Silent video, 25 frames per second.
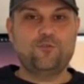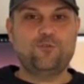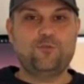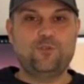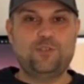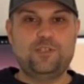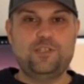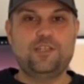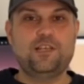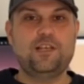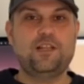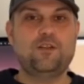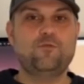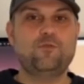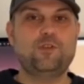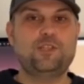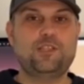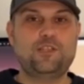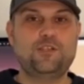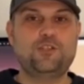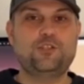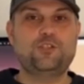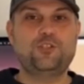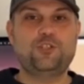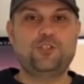to deal
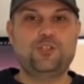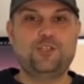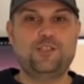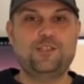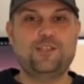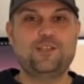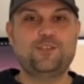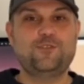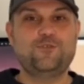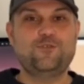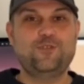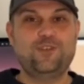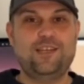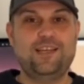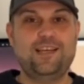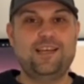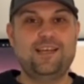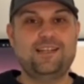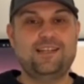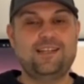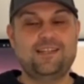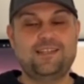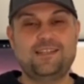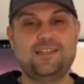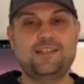with the sheet that you
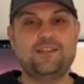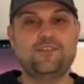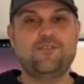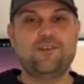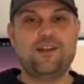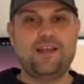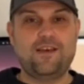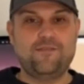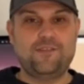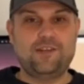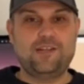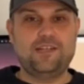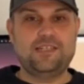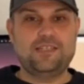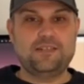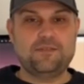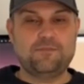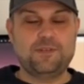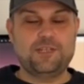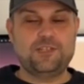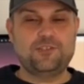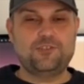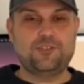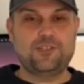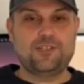get that they don't have any
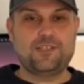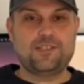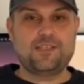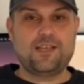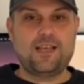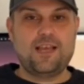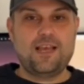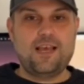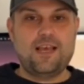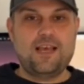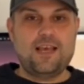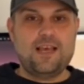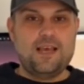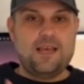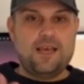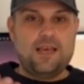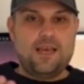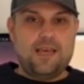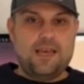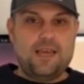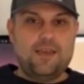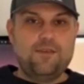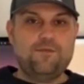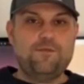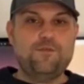dimensions.
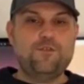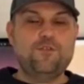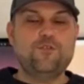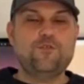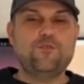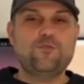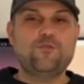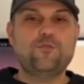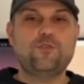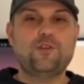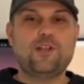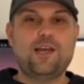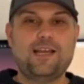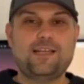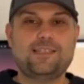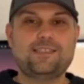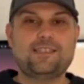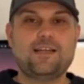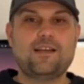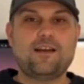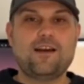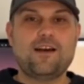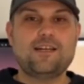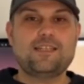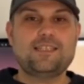If you like
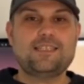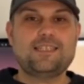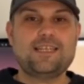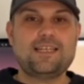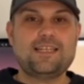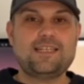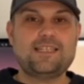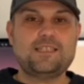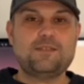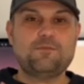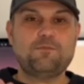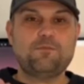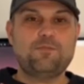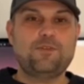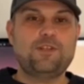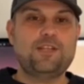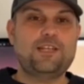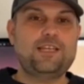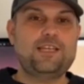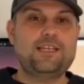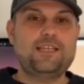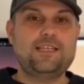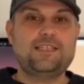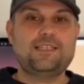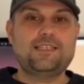the content,
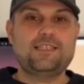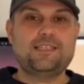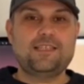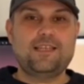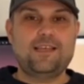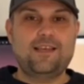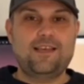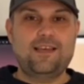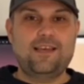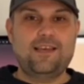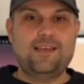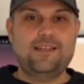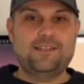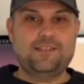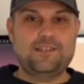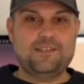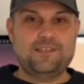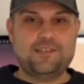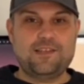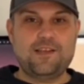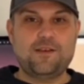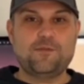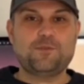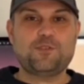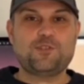please hit the
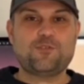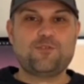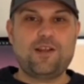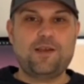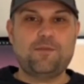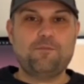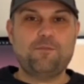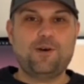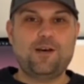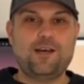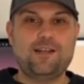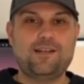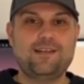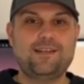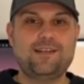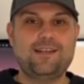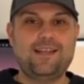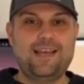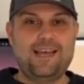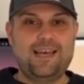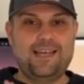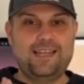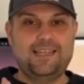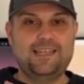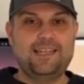subscribe
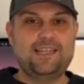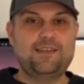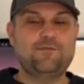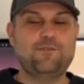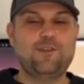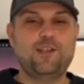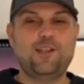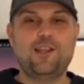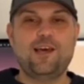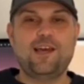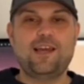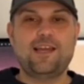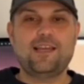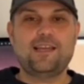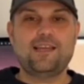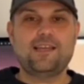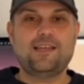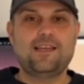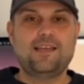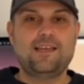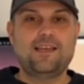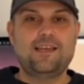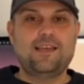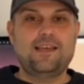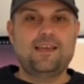button and leave a
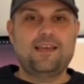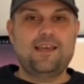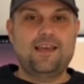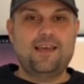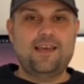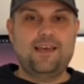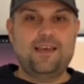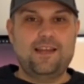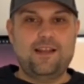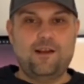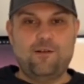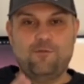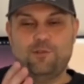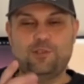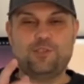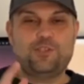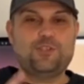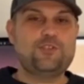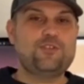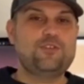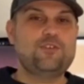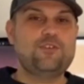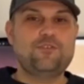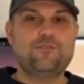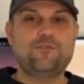like and I will
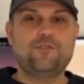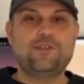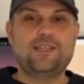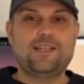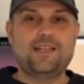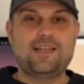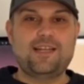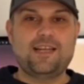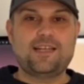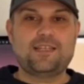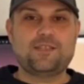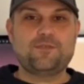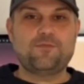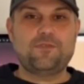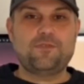see you in the next